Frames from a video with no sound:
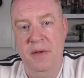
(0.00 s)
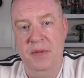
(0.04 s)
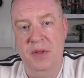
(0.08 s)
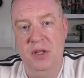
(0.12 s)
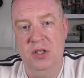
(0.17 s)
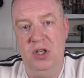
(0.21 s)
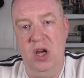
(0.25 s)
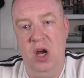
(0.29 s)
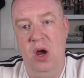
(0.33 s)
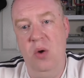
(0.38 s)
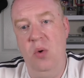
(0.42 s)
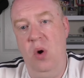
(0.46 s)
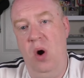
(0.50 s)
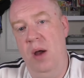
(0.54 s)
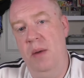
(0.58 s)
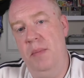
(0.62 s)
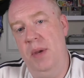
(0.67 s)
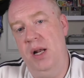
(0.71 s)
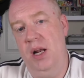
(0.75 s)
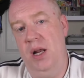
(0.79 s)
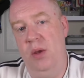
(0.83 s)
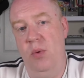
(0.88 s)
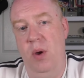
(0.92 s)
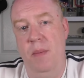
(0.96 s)
So I
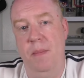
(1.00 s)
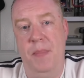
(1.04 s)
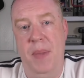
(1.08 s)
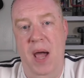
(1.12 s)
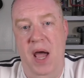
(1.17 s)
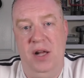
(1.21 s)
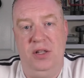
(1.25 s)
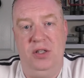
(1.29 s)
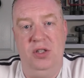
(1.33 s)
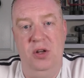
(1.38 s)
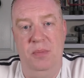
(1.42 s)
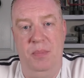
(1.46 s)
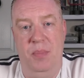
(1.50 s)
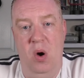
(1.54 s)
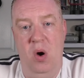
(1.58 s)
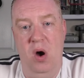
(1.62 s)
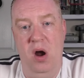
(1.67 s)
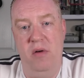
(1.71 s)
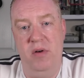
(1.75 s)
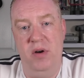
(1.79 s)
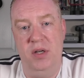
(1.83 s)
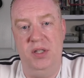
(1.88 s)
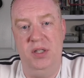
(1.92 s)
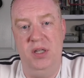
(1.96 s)
immediately went back to the
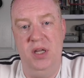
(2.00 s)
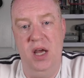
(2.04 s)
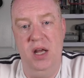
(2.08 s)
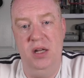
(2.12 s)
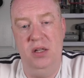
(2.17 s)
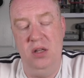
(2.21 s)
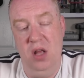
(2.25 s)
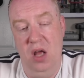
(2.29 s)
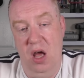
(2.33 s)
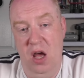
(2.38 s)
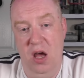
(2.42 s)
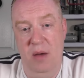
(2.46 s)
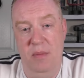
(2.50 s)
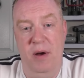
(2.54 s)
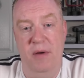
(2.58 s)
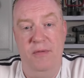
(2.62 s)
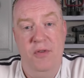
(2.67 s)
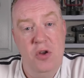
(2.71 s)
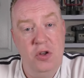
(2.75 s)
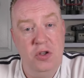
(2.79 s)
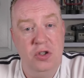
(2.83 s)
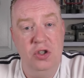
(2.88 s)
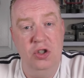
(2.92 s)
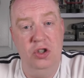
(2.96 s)
buyer. I said, I've
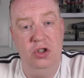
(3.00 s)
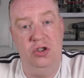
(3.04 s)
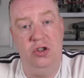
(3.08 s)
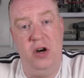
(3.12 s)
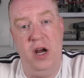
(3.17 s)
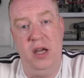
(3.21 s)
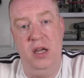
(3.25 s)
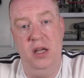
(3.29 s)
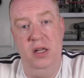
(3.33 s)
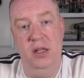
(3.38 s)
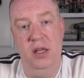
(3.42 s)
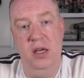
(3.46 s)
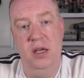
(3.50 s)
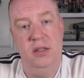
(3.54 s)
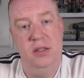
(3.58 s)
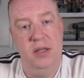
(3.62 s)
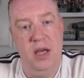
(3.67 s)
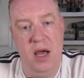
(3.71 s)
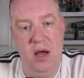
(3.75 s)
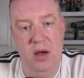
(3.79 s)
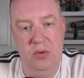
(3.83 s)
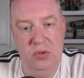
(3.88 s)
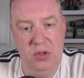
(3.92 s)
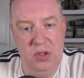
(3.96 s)
looked at the tracking
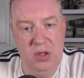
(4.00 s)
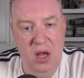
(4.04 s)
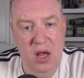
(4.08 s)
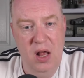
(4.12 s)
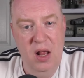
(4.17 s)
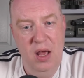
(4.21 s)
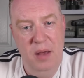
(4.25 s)
details.